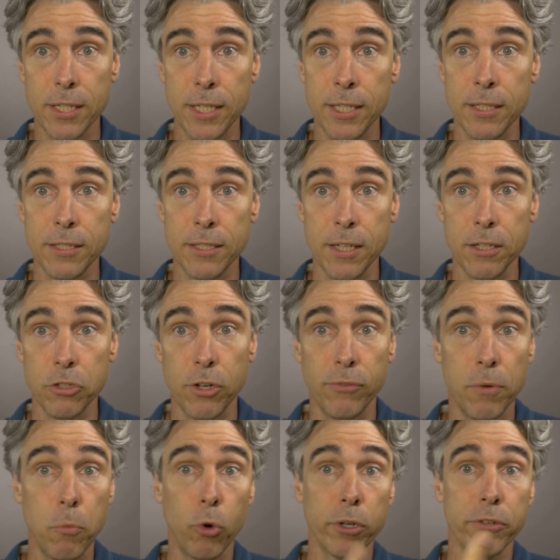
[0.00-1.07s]
It's sort of
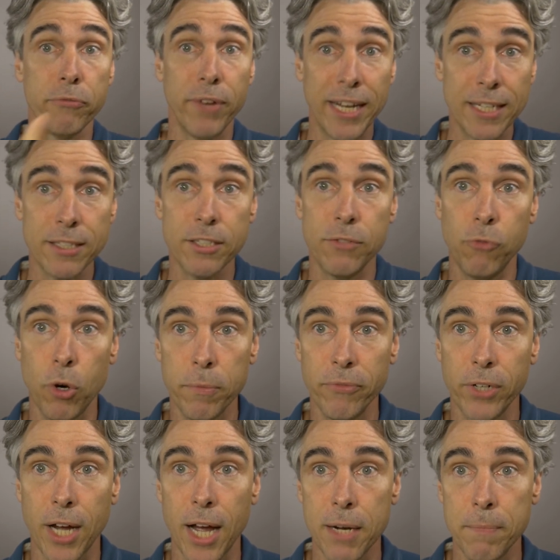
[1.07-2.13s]
a more advanced form of
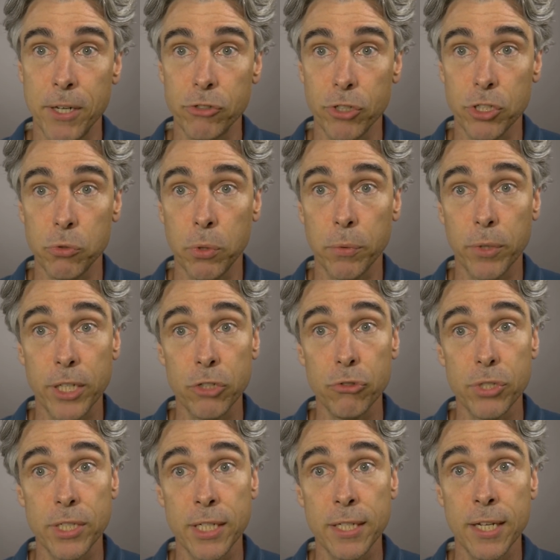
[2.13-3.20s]
econometrics where we're
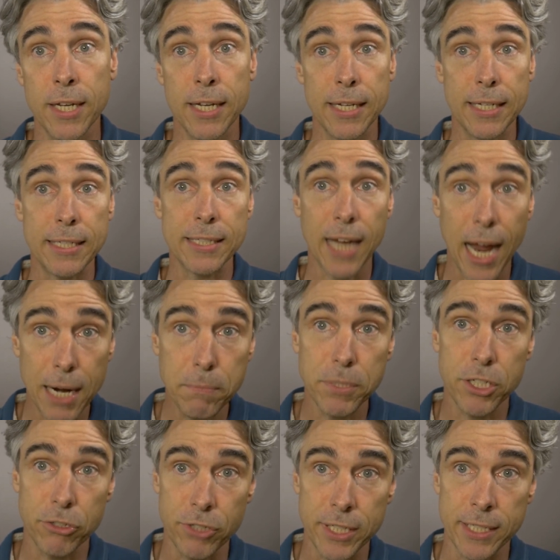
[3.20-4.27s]
interested in time
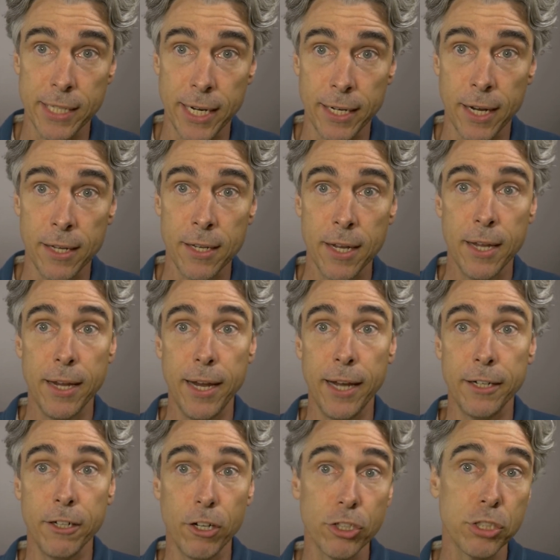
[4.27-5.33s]
series data
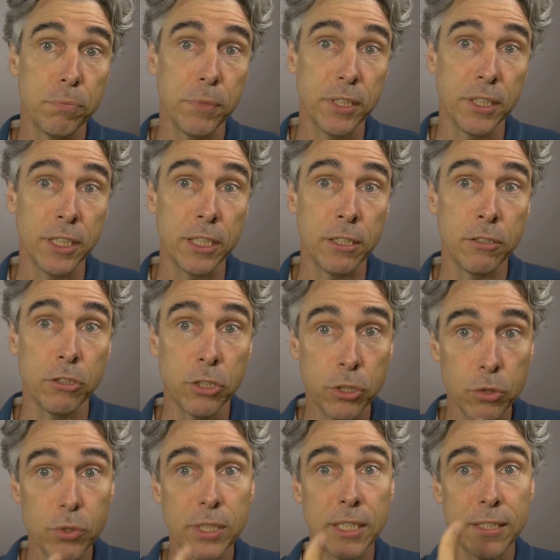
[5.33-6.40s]
and in ultimately
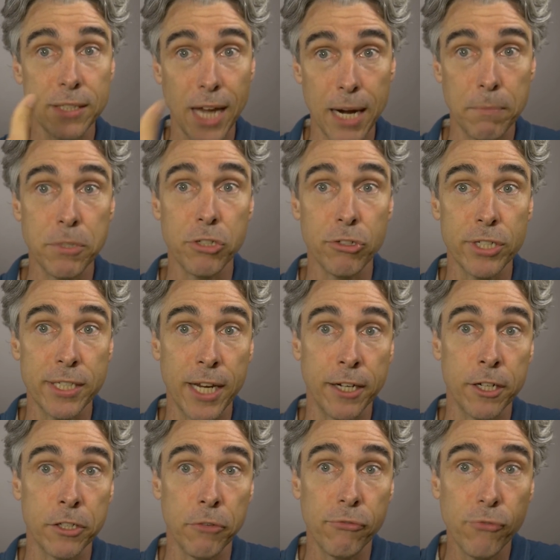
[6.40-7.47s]
using time series
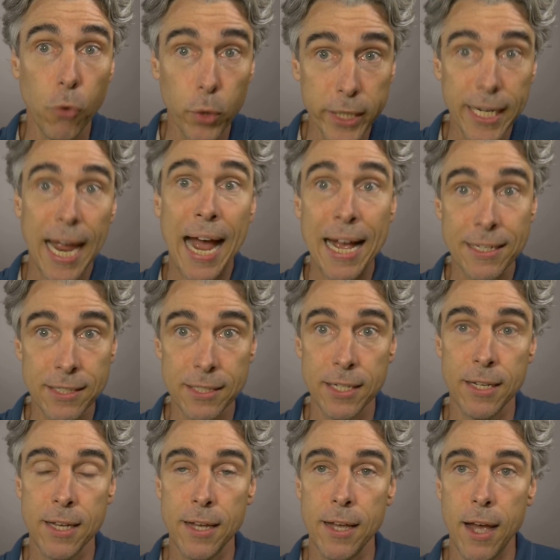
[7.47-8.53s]
data to forecast
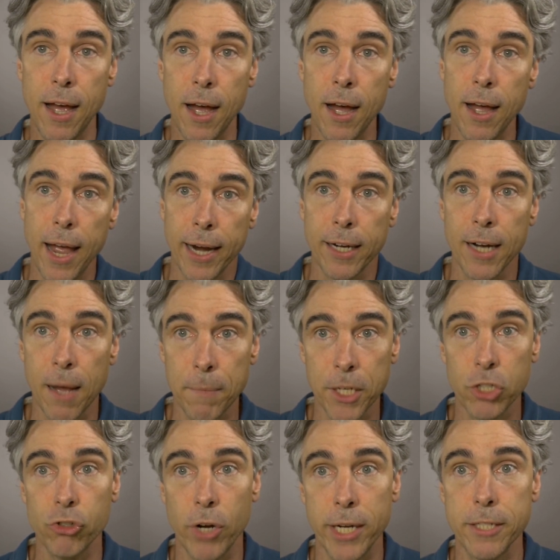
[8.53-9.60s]

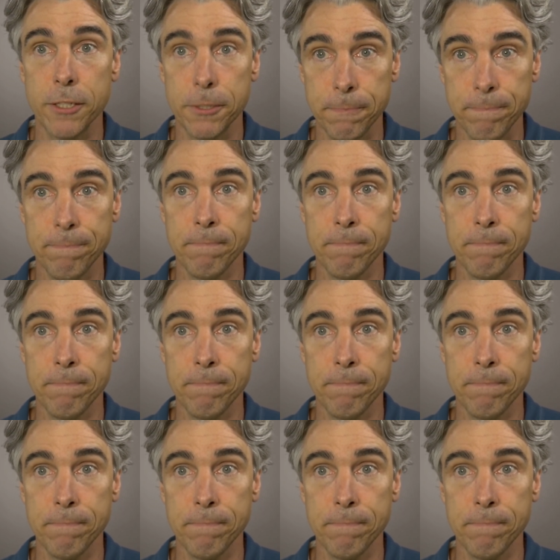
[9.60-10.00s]
economic trends.